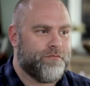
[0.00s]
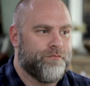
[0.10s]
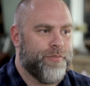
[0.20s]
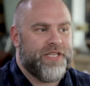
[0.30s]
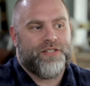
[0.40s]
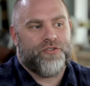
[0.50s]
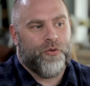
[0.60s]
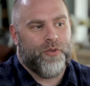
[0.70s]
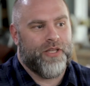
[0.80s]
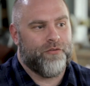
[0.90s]
But that's
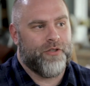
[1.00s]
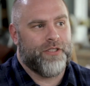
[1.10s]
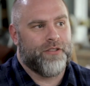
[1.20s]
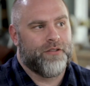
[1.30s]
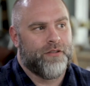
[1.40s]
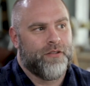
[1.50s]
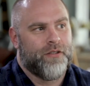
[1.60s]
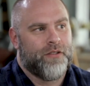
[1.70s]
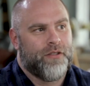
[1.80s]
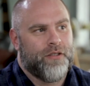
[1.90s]
true with every,
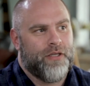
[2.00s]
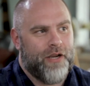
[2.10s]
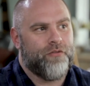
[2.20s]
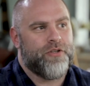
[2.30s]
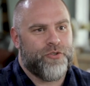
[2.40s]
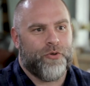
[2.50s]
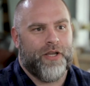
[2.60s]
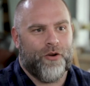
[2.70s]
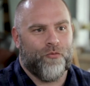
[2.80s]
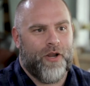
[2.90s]
every
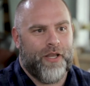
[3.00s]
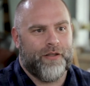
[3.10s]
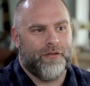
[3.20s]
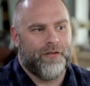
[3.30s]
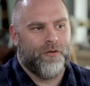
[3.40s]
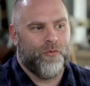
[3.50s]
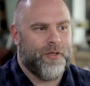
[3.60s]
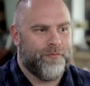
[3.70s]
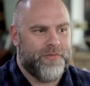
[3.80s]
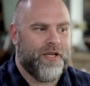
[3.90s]
story I write. When
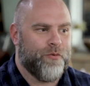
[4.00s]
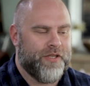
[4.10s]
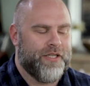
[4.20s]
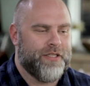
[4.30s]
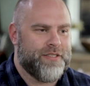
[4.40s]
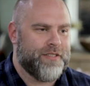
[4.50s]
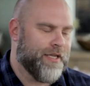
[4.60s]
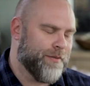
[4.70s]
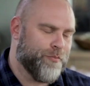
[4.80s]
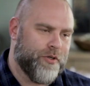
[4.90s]
I'm done with it, it's,
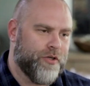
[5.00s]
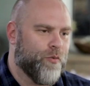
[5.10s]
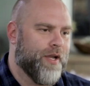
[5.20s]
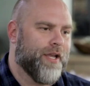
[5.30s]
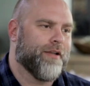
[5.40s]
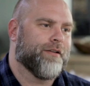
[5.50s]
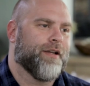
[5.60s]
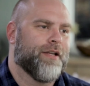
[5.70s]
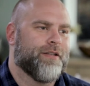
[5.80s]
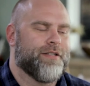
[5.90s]
I put it away
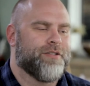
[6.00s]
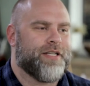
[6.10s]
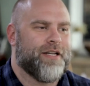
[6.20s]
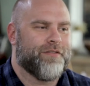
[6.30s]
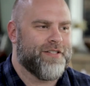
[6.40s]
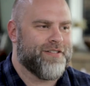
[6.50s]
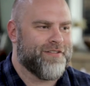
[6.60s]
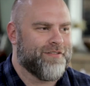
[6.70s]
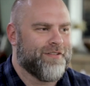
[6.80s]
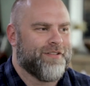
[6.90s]
and there's just kind of
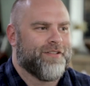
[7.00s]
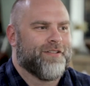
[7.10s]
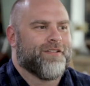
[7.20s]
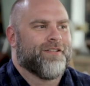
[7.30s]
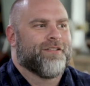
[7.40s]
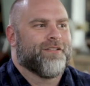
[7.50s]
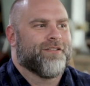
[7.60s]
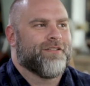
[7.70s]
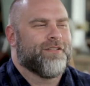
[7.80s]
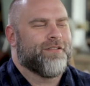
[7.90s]
this,
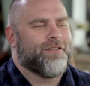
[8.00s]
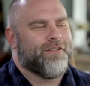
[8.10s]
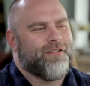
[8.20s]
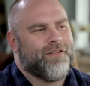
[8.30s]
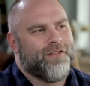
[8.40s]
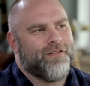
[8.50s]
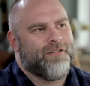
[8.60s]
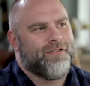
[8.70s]
uh,